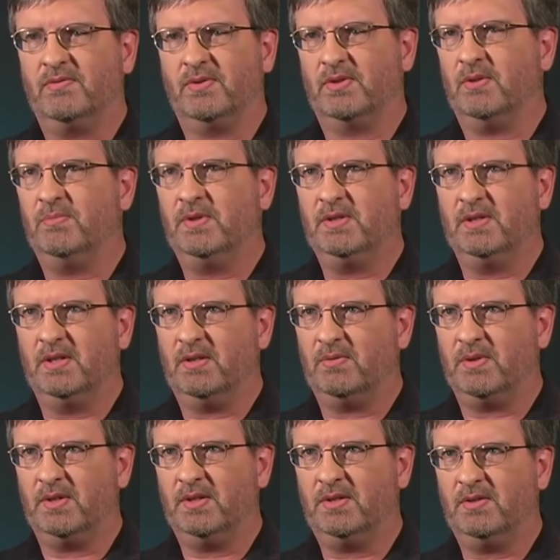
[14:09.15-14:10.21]
For some reason, their
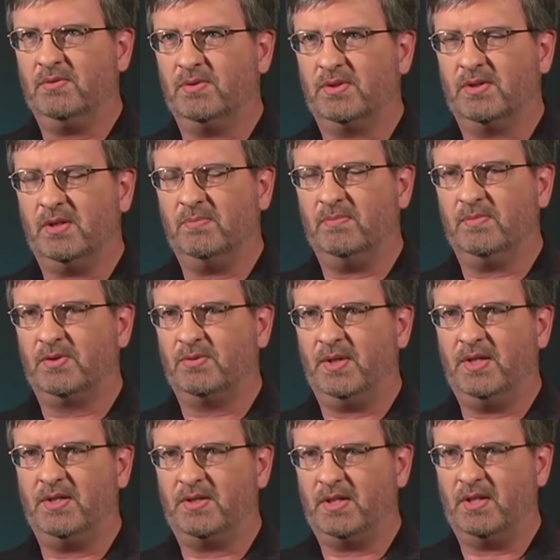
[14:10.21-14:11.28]
religion was some
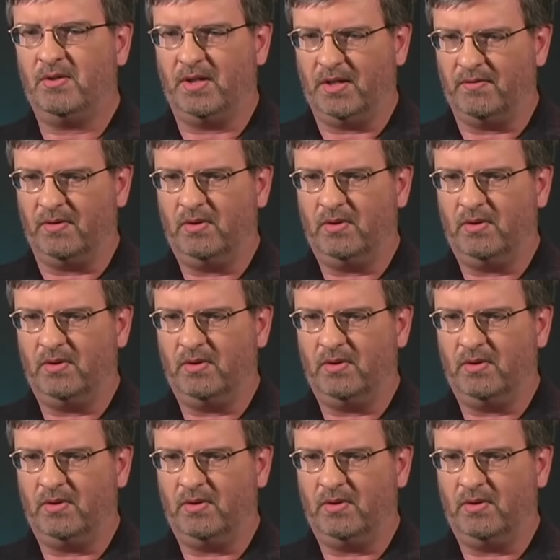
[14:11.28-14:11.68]
strange thing. When you have a